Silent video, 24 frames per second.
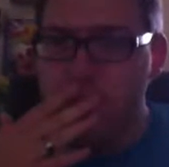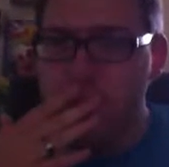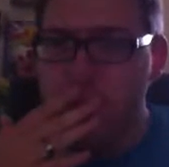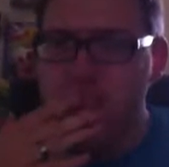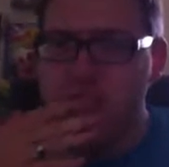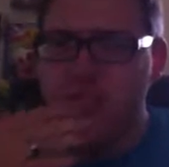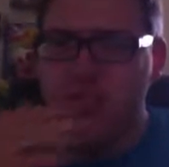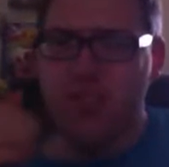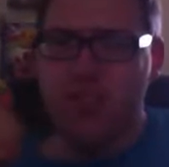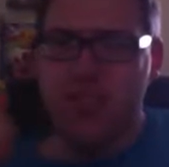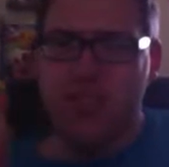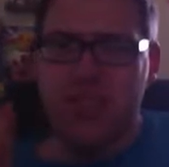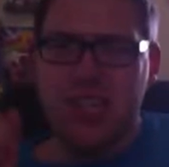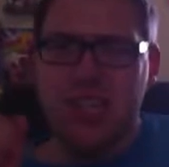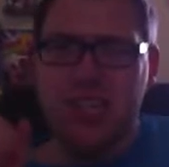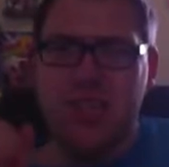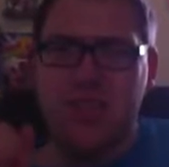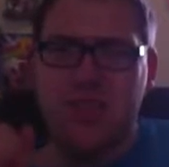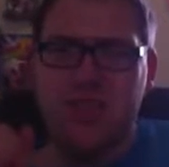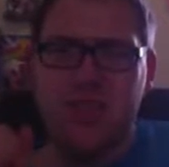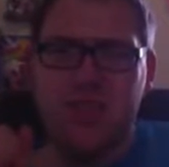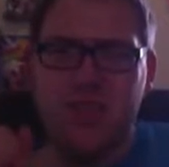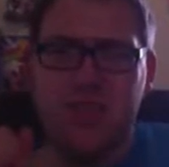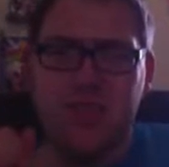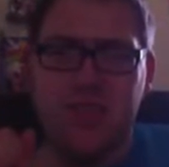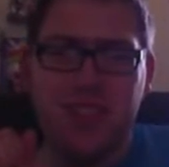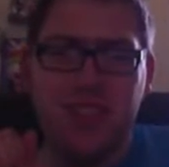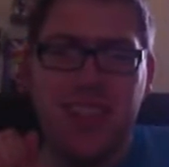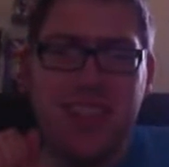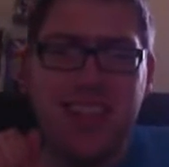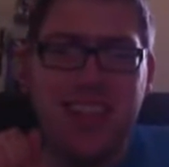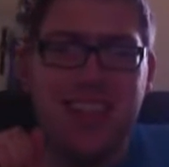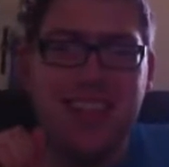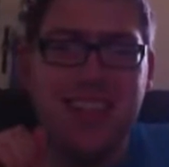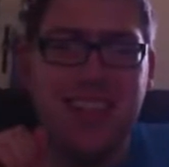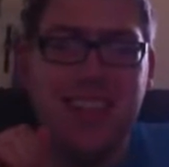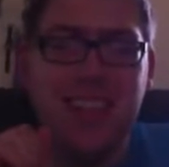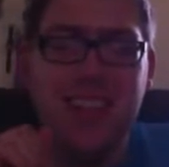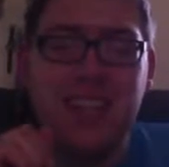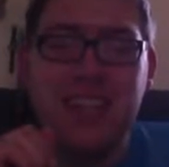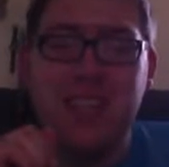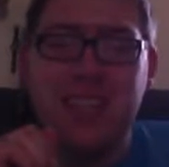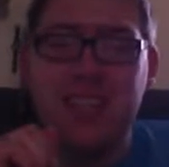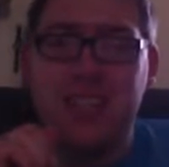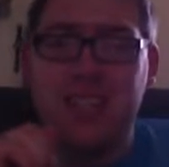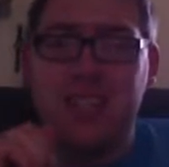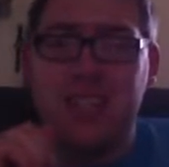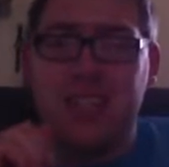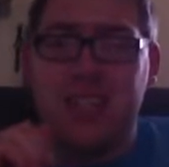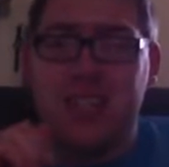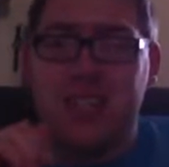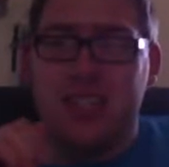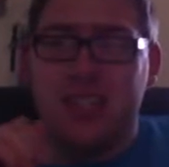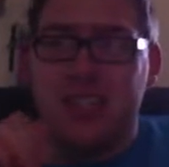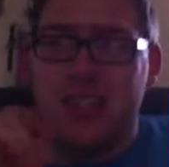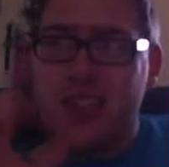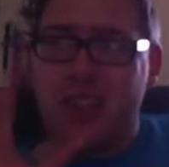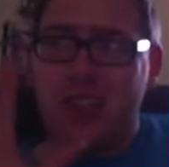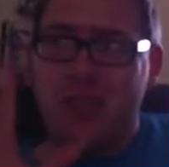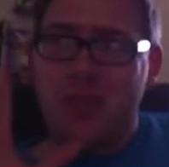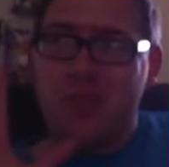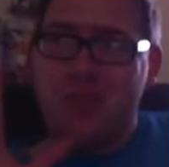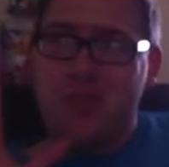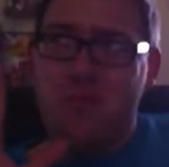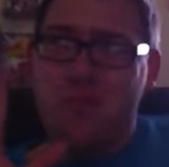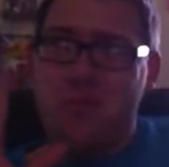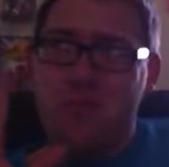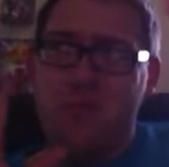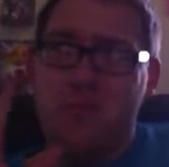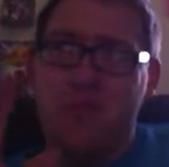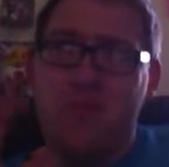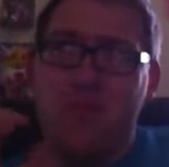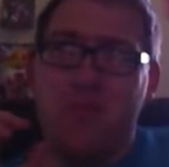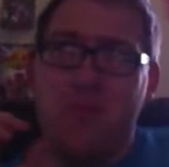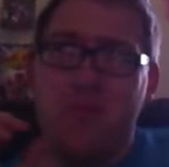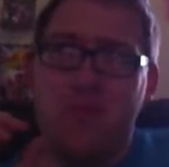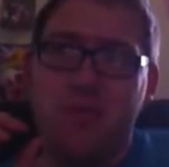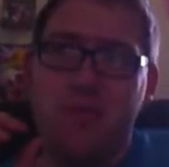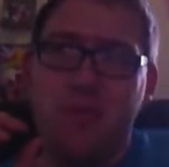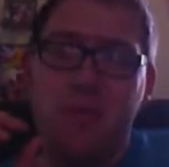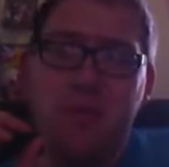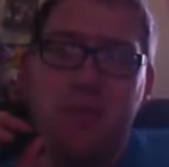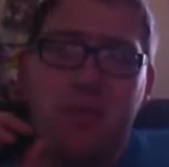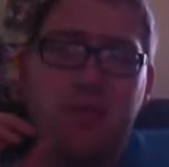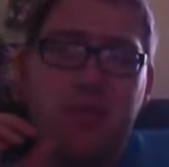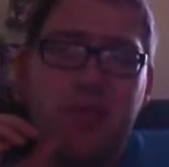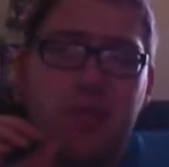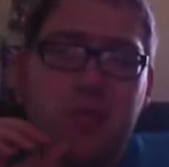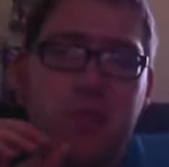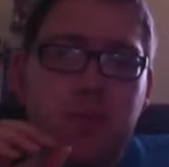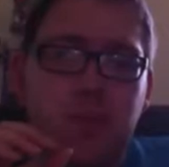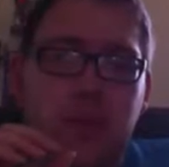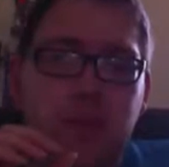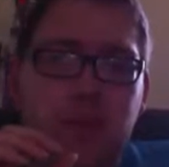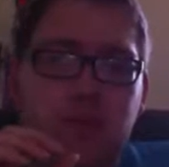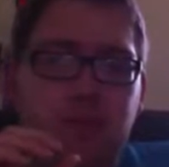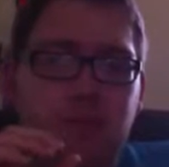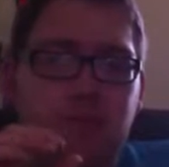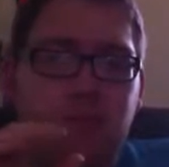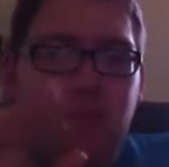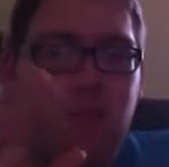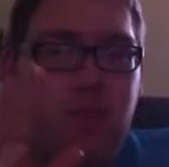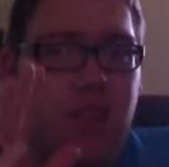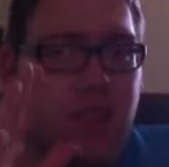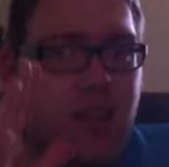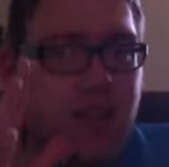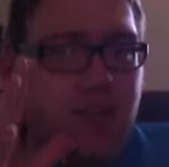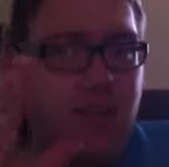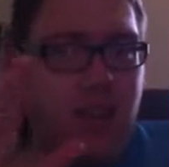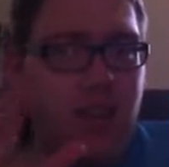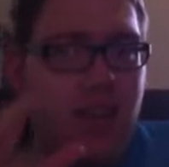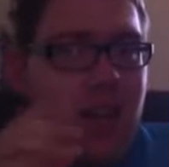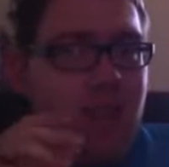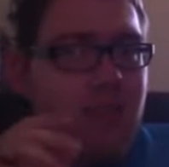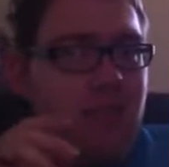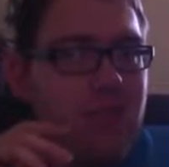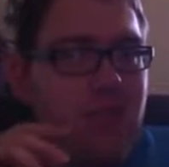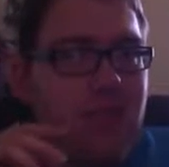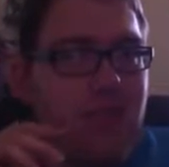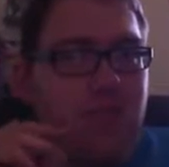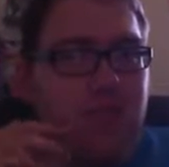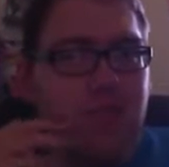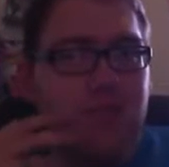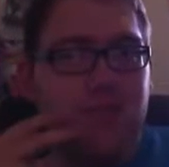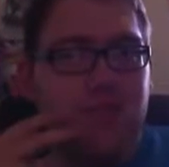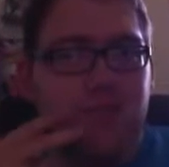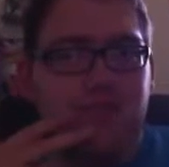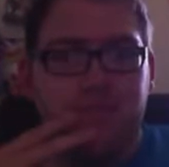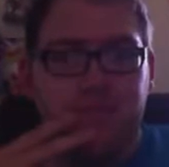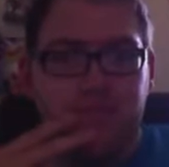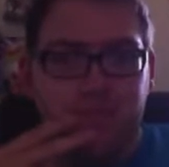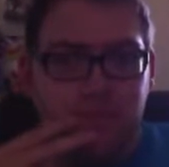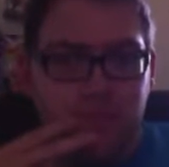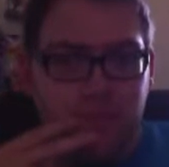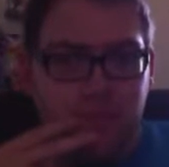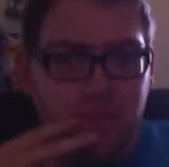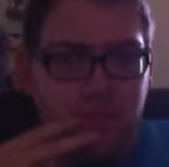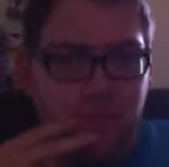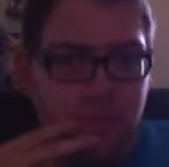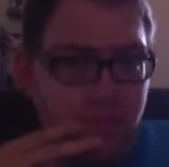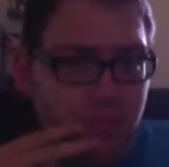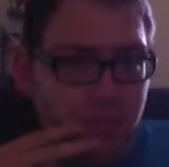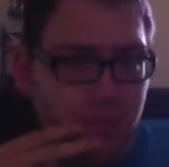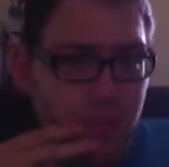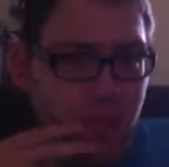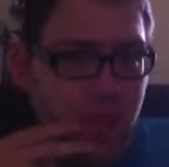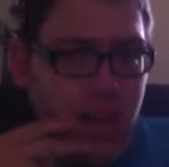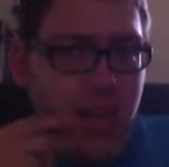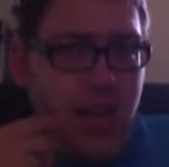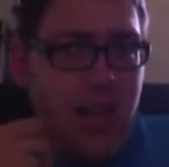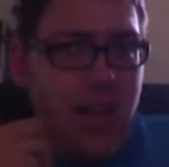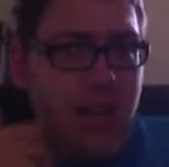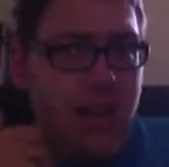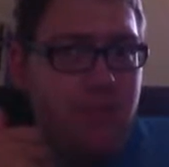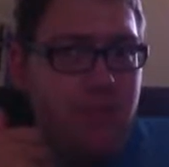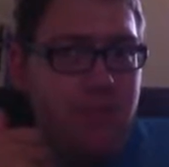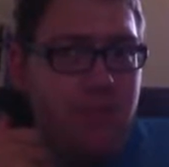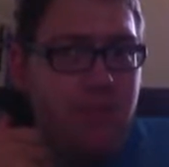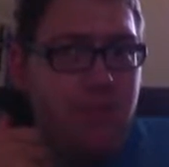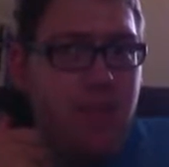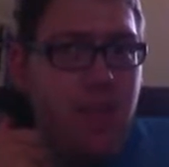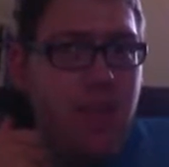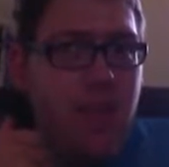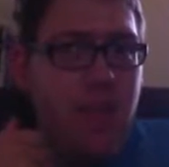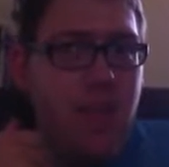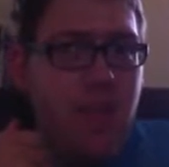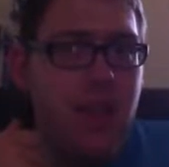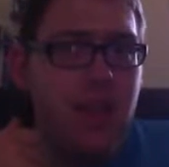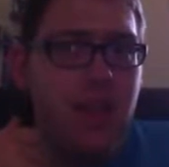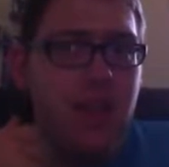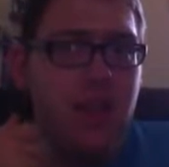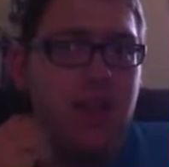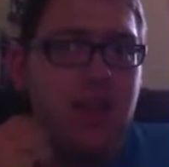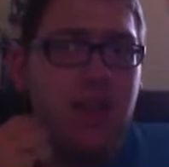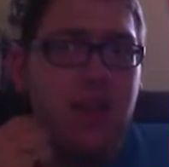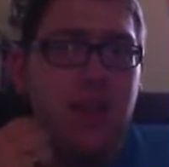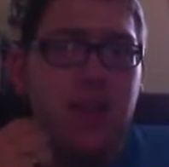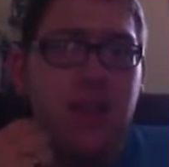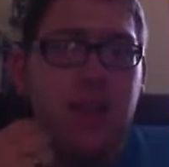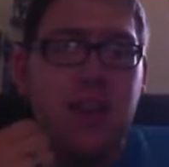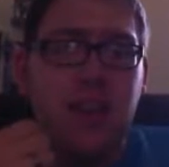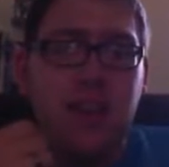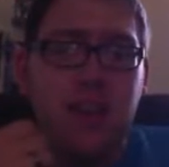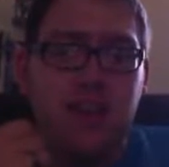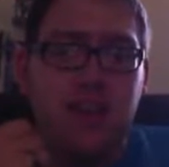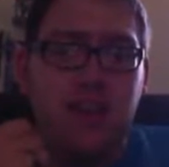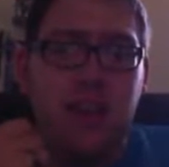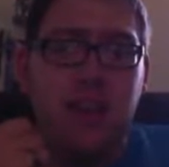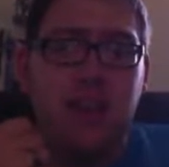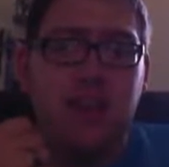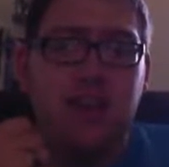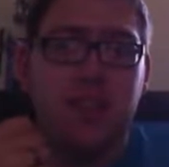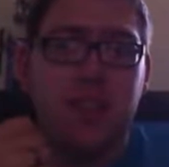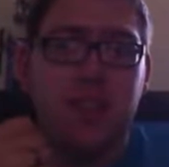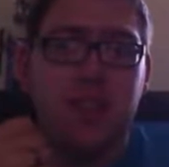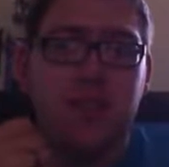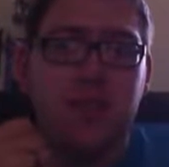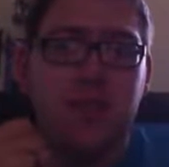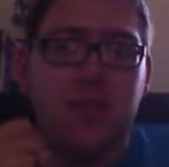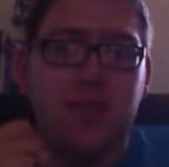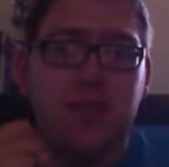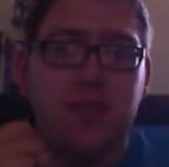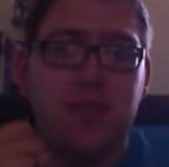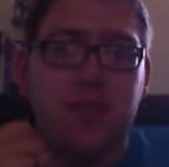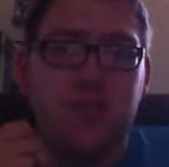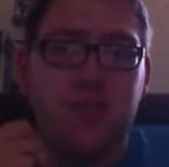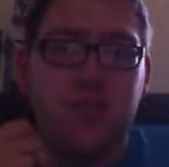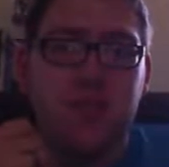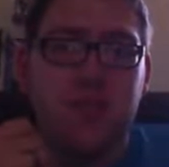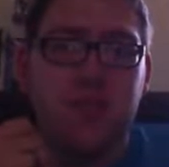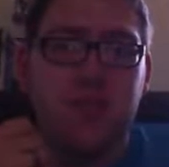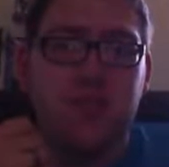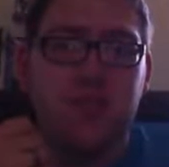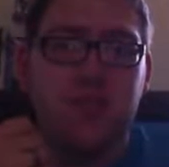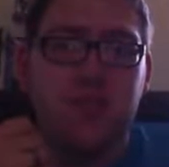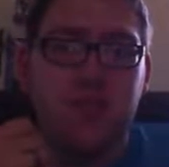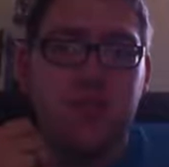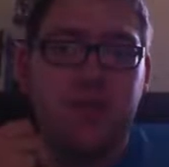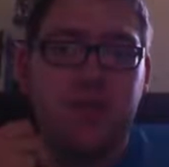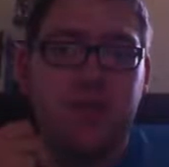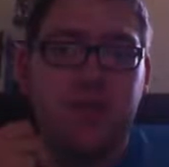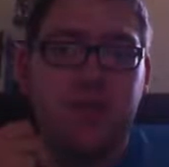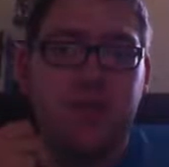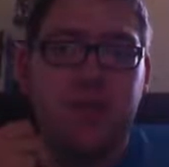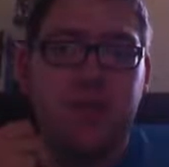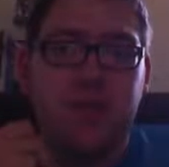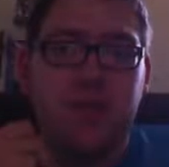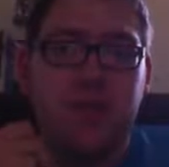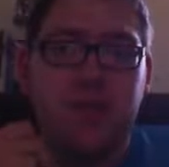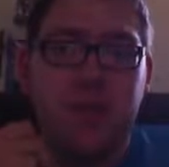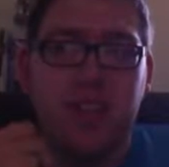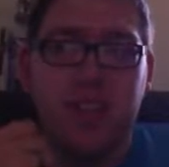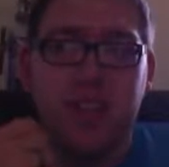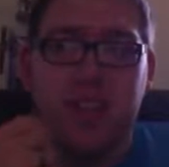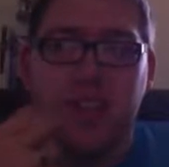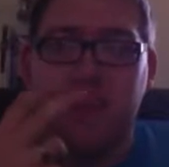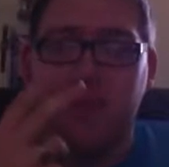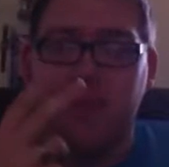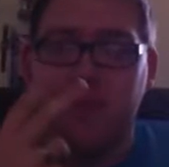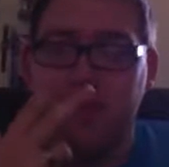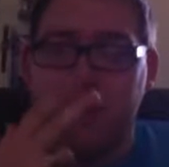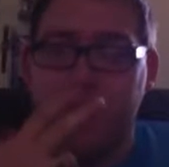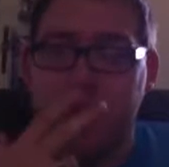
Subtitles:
It doesn't kick off until 9. So, maybe finish about 11, half 11. If I have time, I'll do that first review of that then.